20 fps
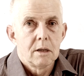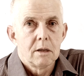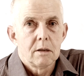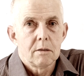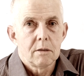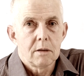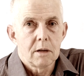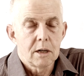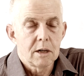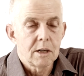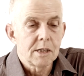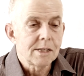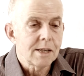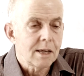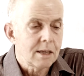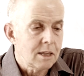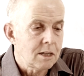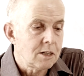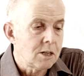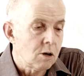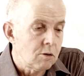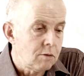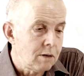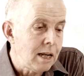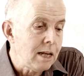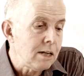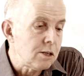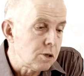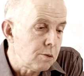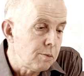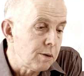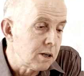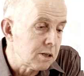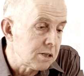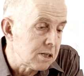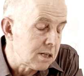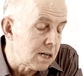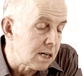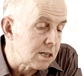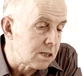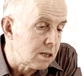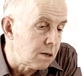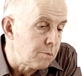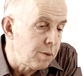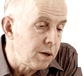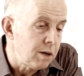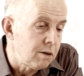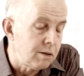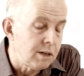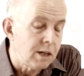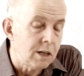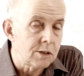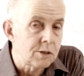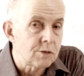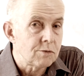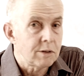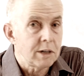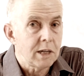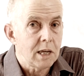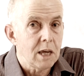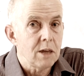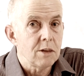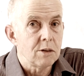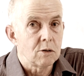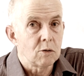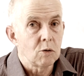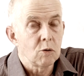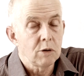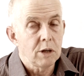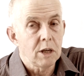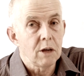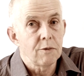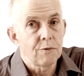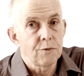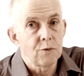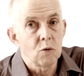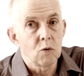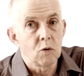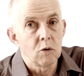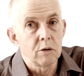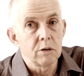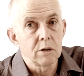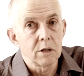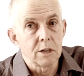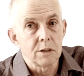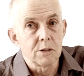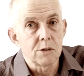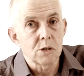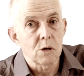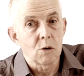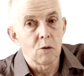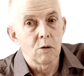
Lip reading: And I say they don't need to because it doesn't appear in year three either, or year four, and so